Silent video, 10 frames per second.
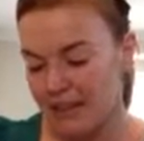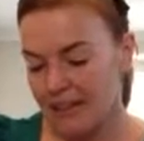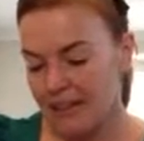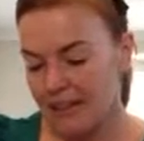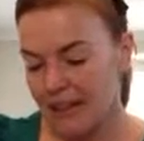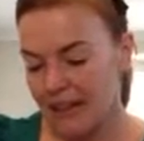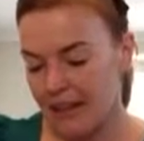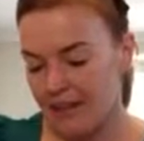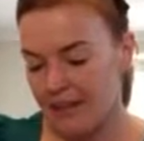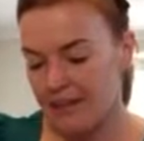And see how
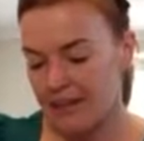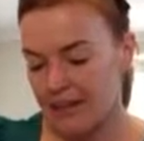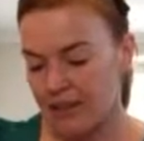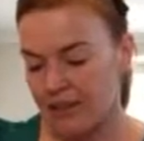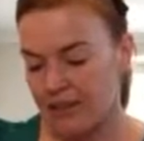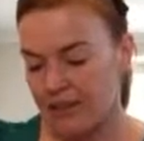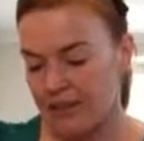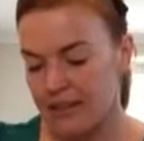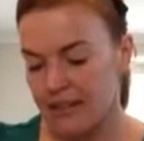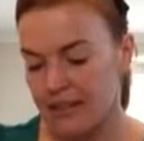that's actually
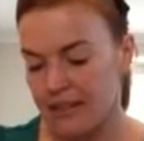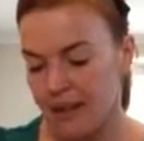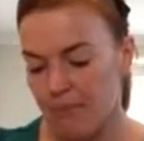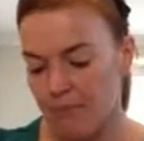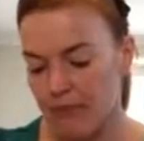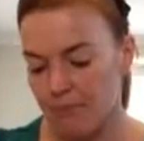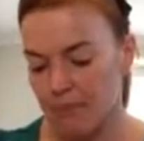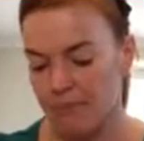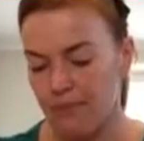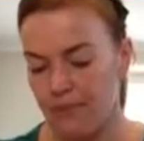sticking to that, but
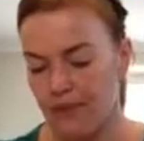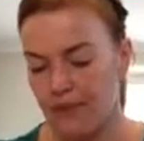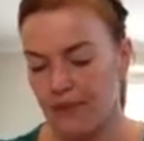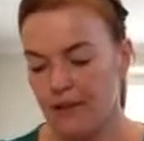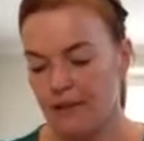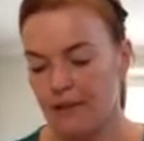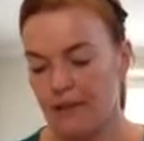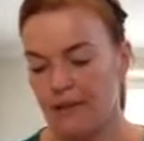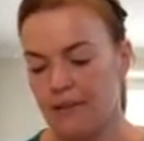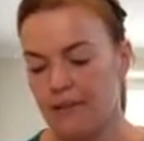
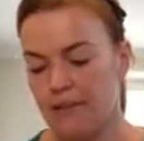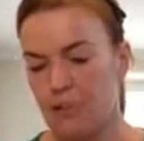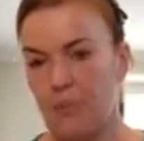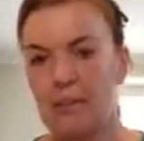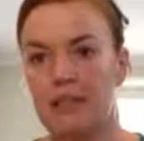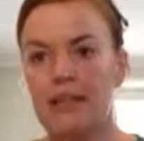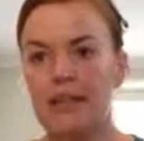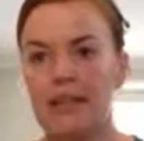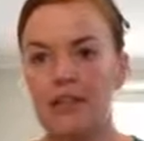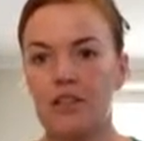the surplus
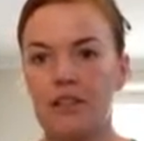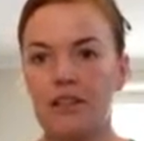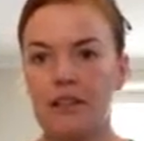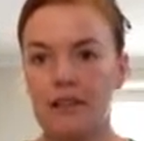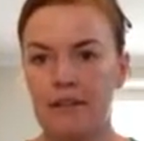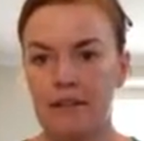is actually